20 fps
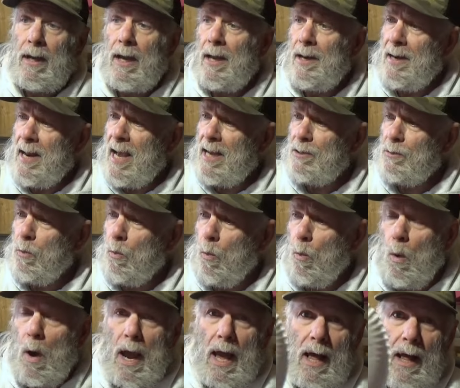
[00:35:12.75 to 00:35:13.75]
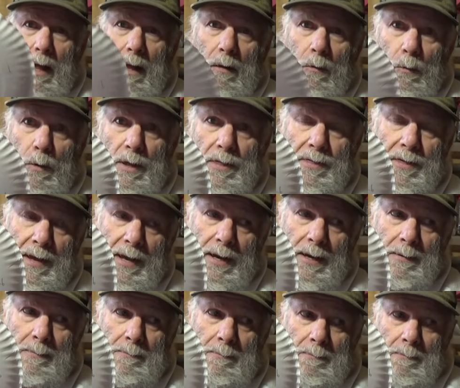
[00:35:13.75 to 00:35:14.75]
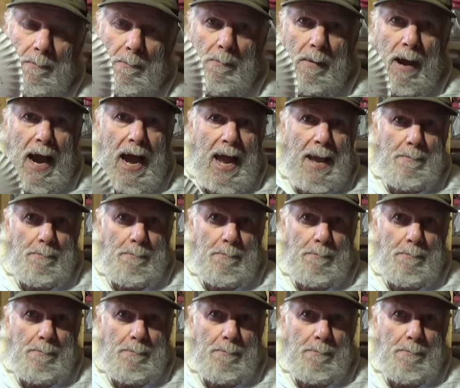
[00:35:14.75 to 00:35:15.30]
And that's well within my